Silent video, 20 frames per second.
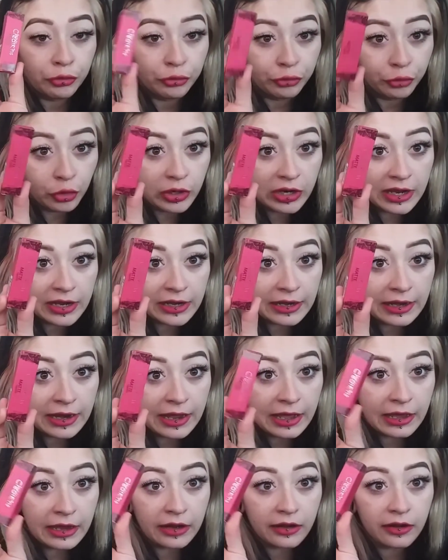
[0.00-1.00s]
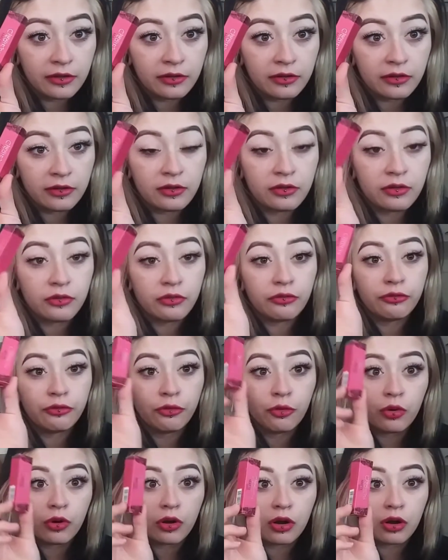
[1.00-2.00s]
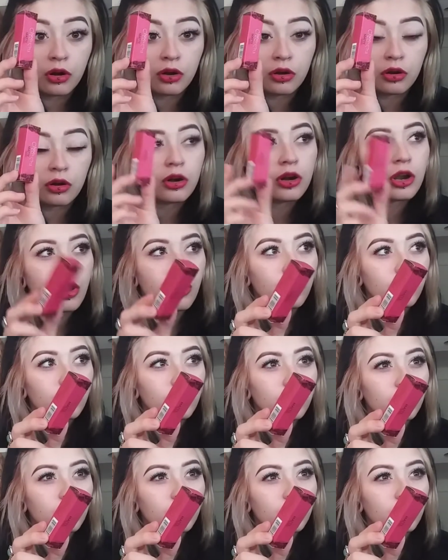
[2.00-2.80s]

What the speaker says: $4.99 for, or no,